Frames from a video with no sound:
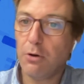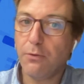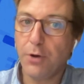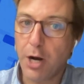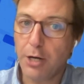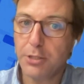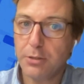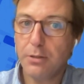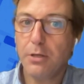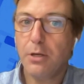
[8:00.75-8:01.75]
of
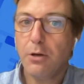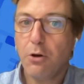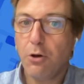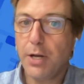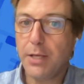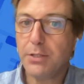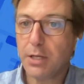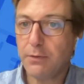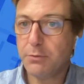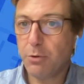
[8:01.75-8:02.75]
large online
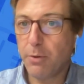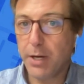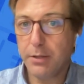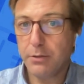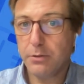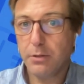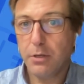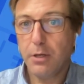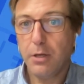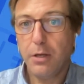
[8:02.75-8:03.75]
service providers.
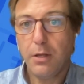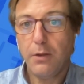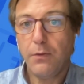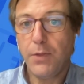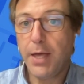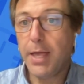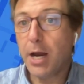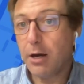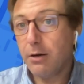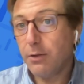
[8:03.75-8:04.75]

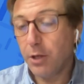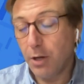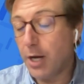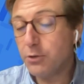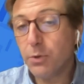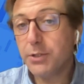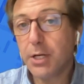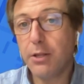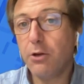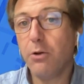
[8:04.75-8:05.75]
The large ones
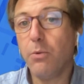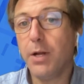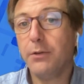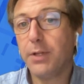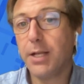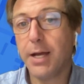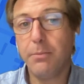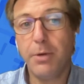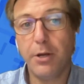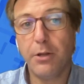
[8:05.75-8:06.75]
are the only ones that
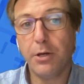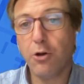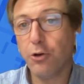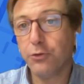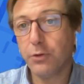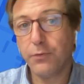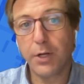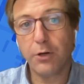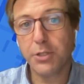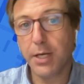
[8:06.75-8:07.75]
can bear the cost of
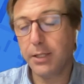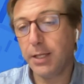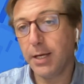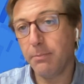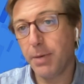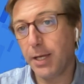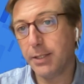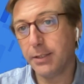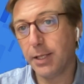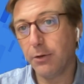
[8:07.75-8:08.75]
negotiating and paying
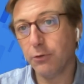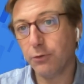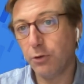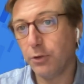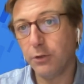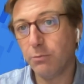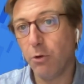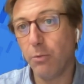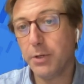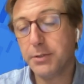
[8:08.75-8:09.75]
the telcos, not the
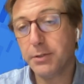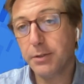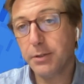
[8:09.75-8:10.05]
small ones.